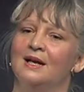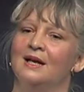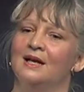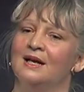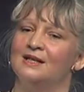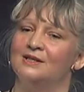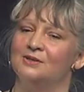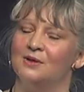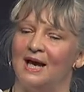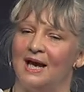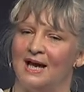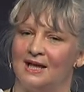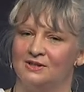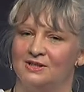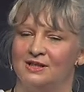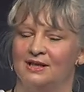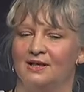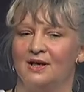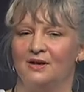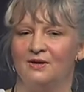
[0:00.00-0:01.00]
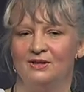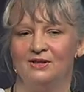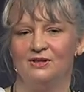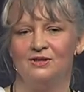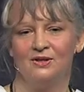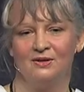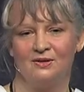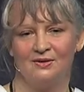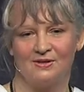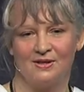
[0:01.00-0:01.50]
to actually go and
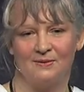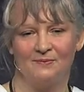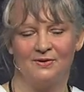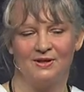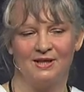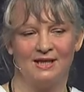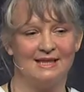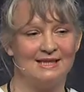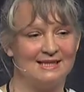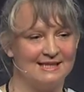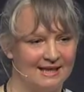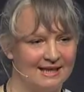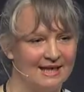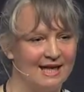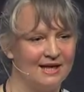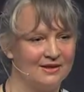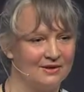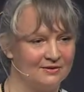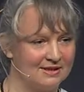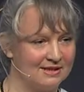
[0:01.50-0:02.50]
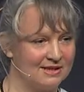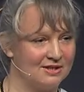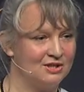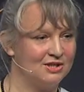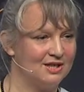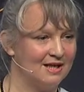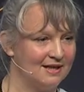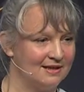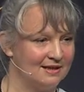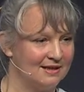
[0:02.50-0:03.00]
do something together as a
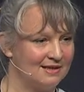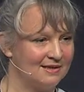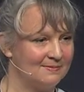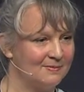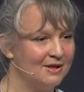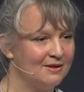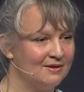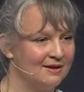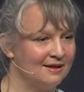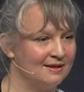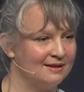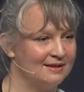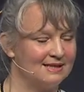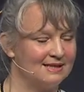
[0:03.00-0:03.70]
shared experience.